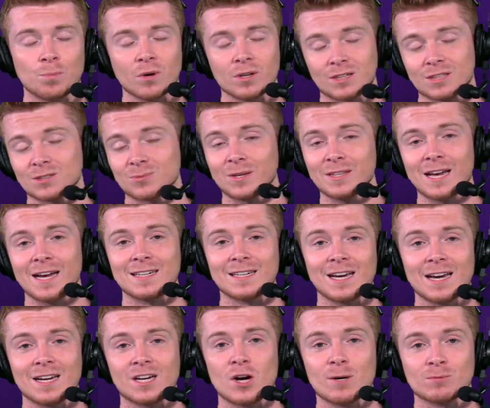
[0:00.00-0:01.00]
Because when that
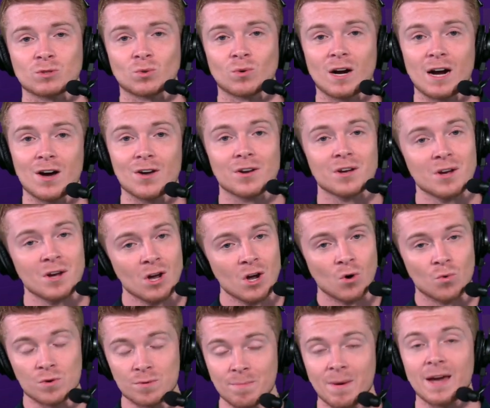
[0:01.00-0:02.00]
day comes around,
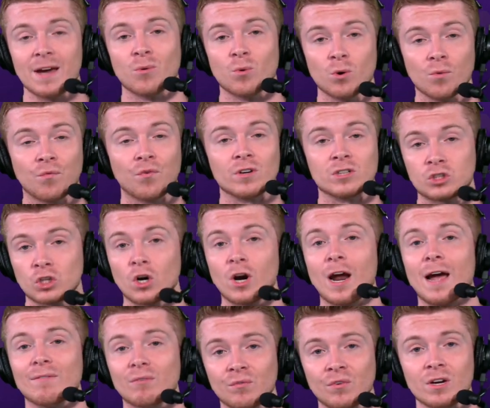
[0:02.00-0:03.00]
we'll for sure
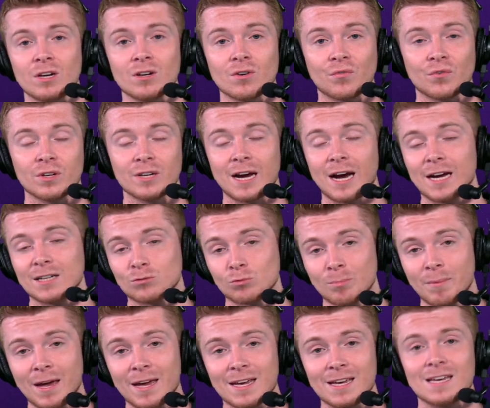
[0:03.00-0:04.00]
have a video for you guys. We
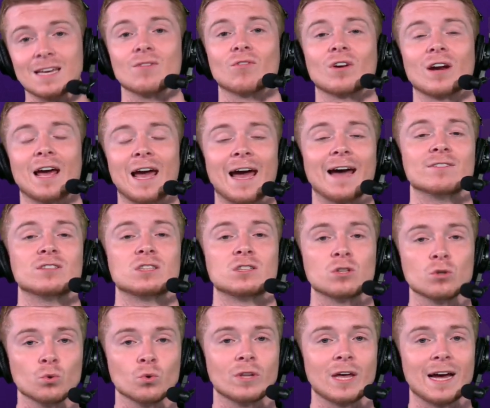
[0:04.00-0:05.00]
may even have
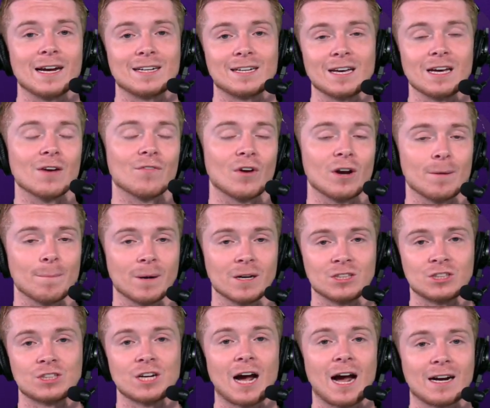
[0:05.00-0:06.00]
two that day if anybody
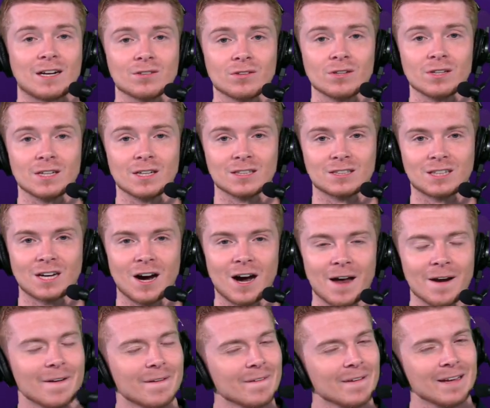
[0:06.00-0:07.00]
shockingly gets
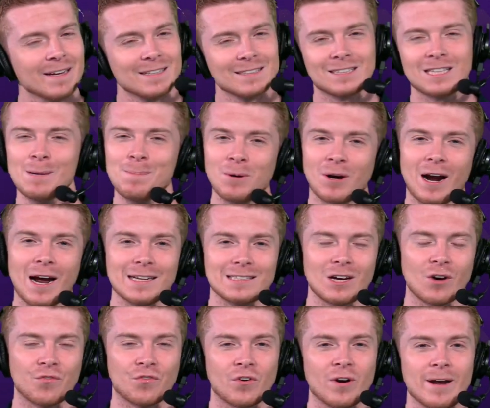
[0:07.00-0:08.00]
cut. Keep your eyes
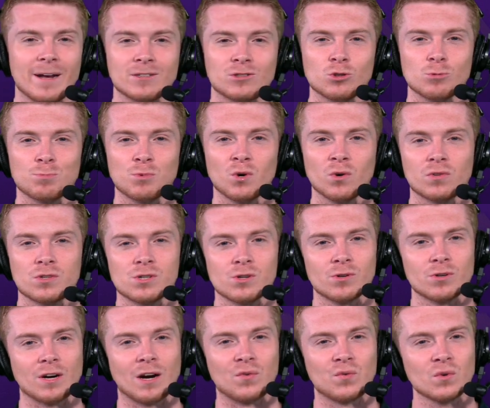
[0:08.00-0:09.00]
out for Andrew Booth
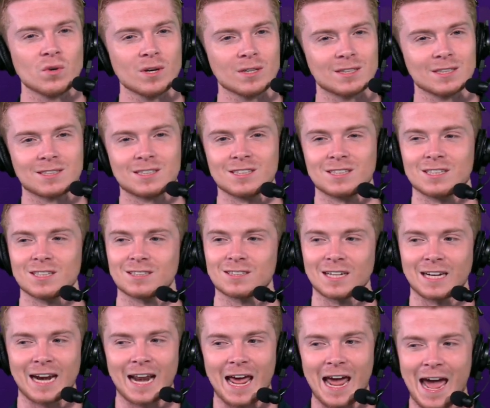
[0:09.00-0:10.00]
Jr. I feel like this is just
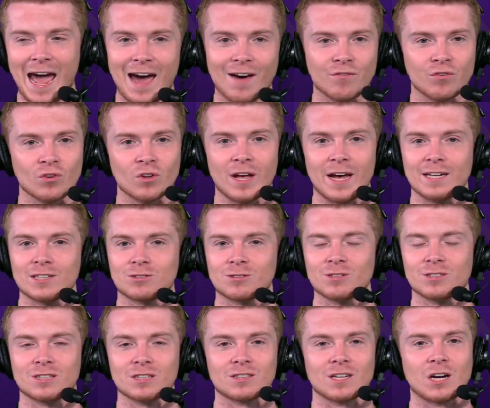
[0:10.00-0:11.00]
like an avalanche where
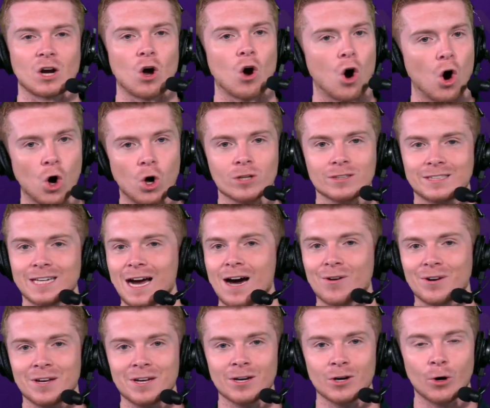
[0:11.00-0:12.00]
it's just like all
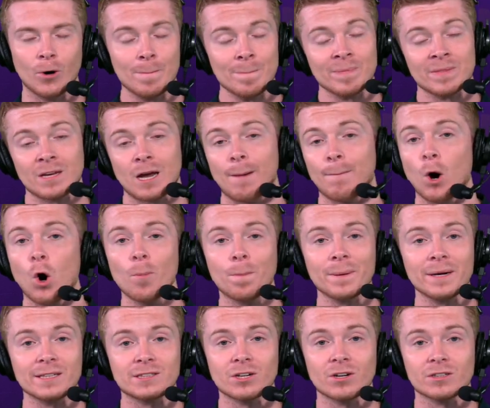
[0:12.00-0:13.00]
downhill. I'm
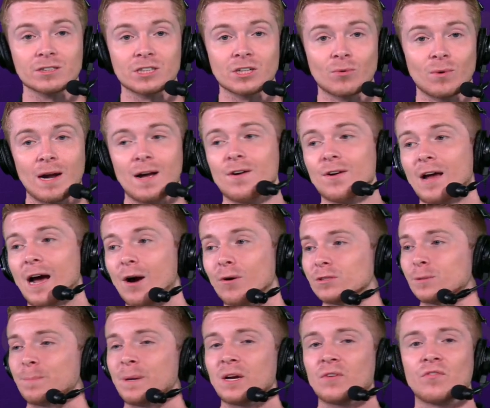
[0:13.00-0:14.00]
hoping he turns it around. I
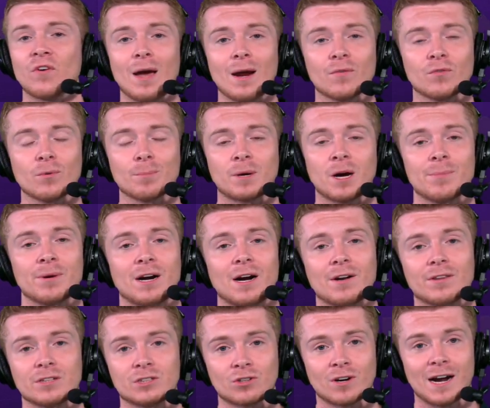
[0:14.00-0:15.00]
was a big fan of him coming out
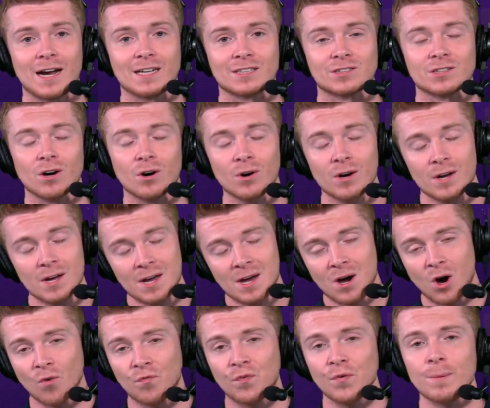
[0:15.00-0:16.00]
of the draft. So,
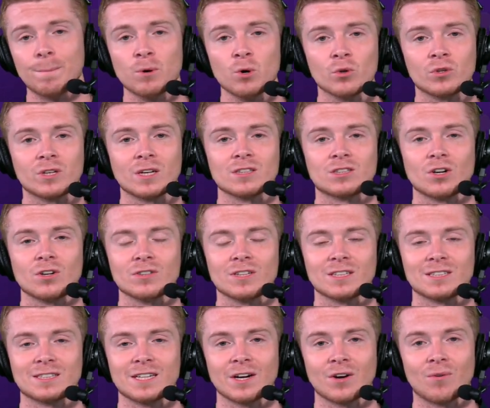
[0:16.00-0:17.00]
hopefully Booth can turn
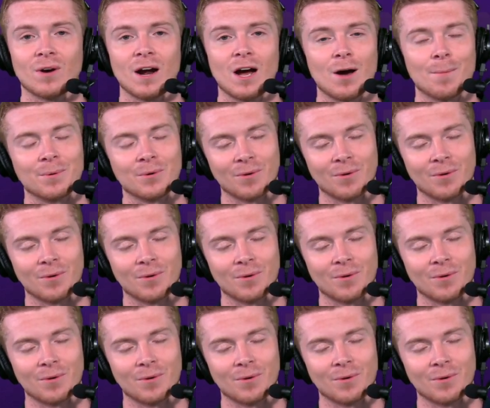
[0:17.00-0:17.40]
this thing around.